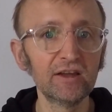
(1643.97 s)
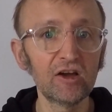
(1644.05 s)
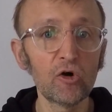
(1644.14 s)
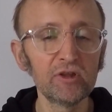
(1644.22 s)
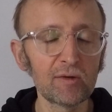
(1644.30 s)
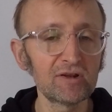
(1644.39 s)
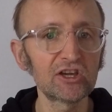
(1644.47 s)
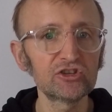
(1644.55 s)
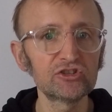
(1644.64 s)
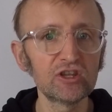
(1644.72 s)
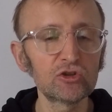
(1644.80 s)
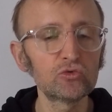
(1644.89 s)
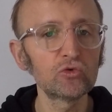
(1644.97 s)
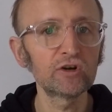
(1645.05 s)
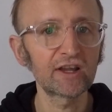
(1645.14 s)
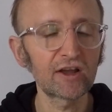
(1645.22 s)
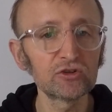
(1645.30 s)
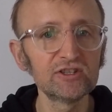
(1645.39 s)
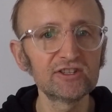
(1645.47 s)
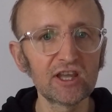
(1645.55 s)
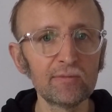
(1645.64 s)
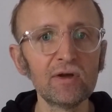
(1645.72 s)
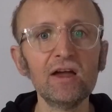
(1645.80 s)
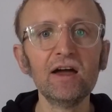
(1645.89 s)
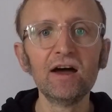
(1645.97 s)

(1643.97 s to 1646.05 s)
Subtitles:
Open Application Network ecosystem.